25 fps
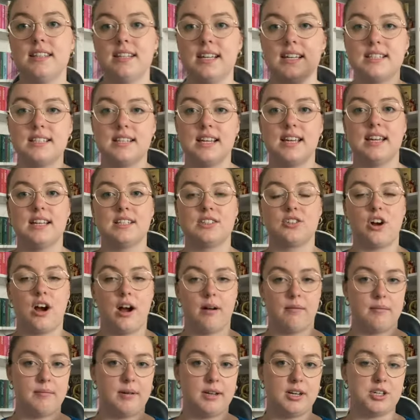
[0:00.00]
This is
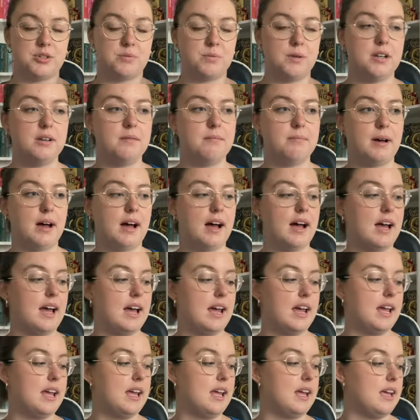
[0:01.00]
Crime and Punishment
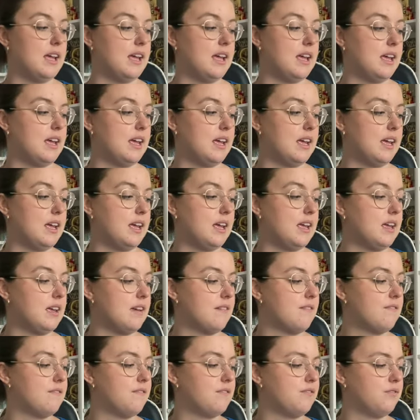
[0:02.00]
by